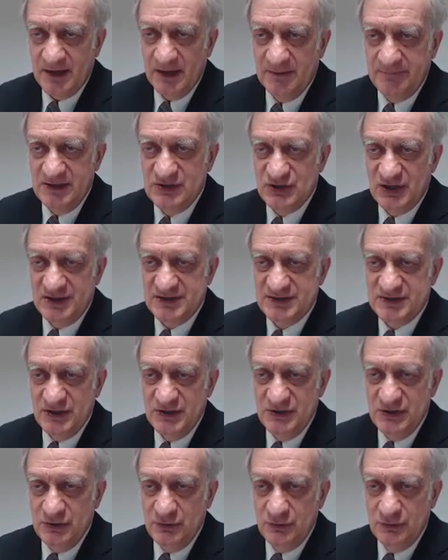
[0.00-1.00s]
we
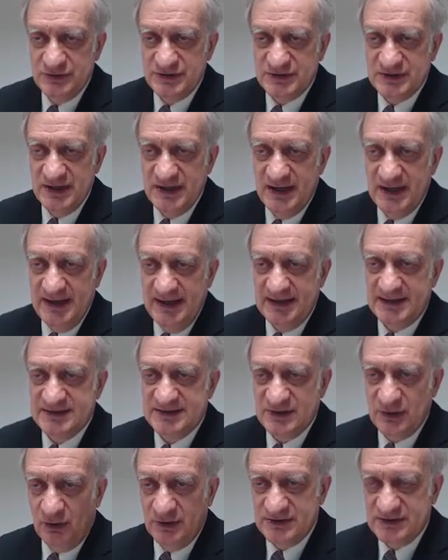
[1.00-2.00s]
just use
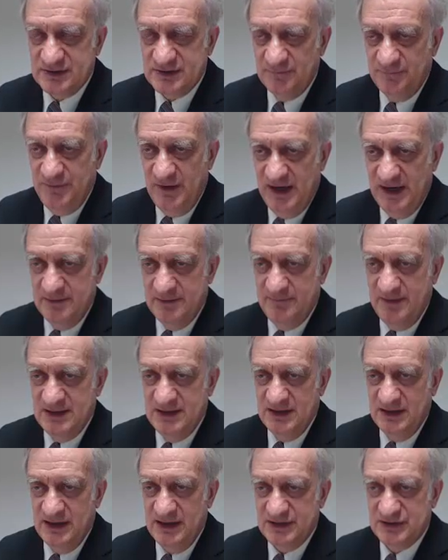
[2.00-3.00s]
exhaust fan
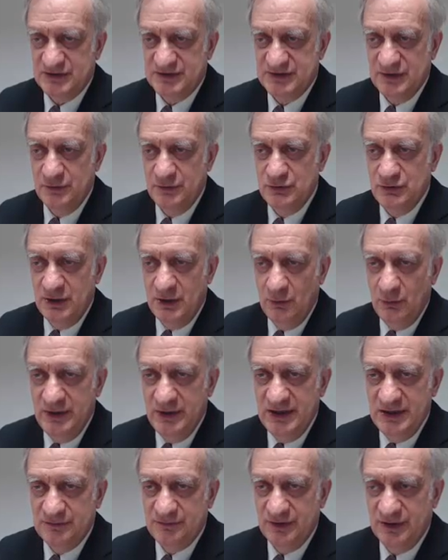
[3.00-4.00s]
ventilation, so no
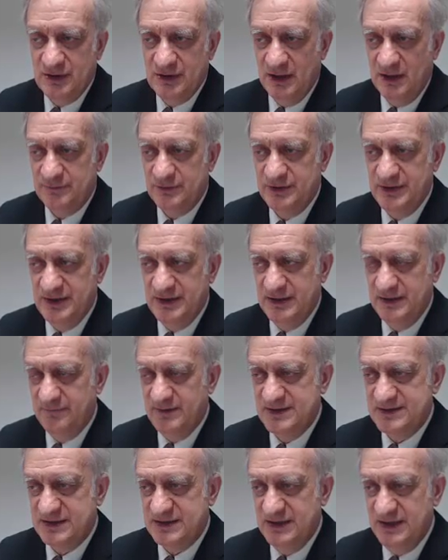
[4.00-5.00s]
heat recovery in
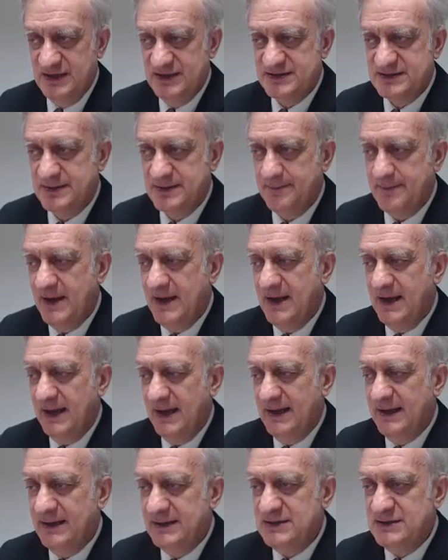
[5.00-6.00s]
this case.
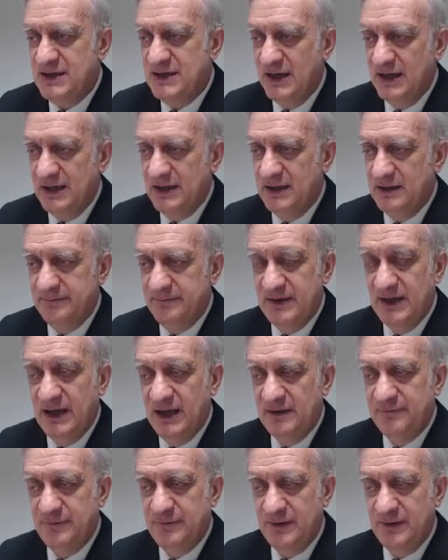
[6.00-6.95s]
And we have